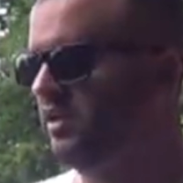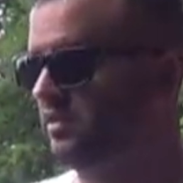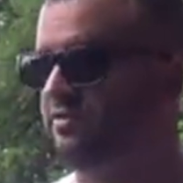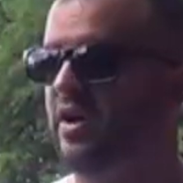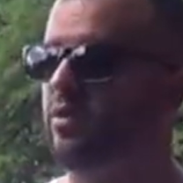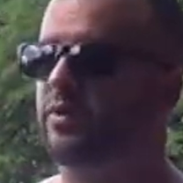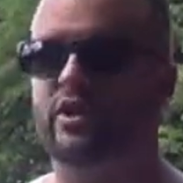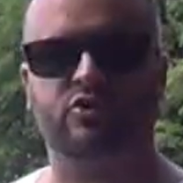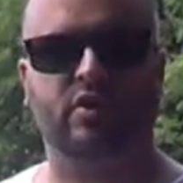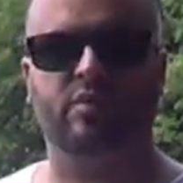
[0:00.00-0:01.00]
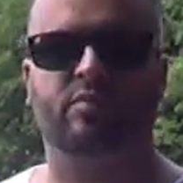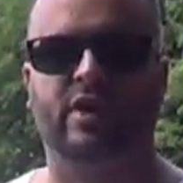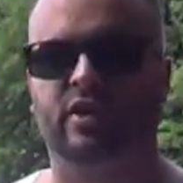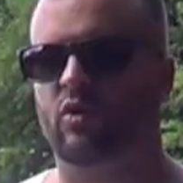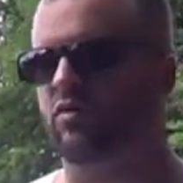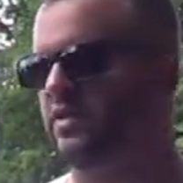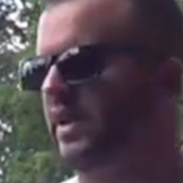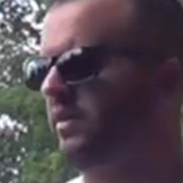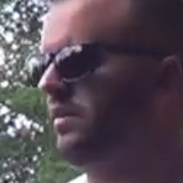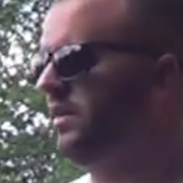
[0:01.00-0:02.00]
The following year is when I put my clover
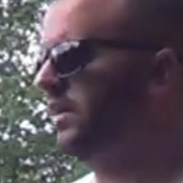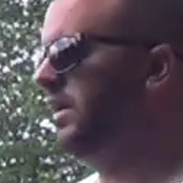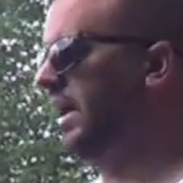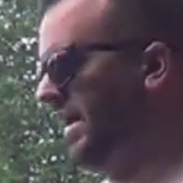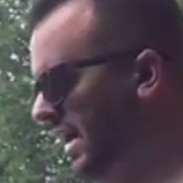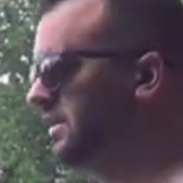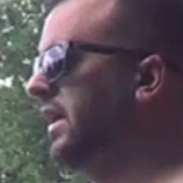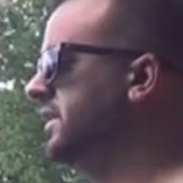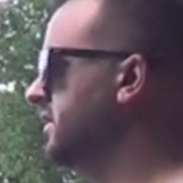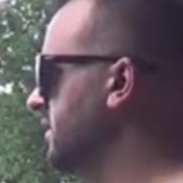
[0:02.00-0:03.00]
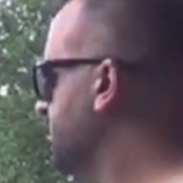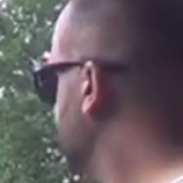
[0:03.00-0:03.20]
down. And that lasted.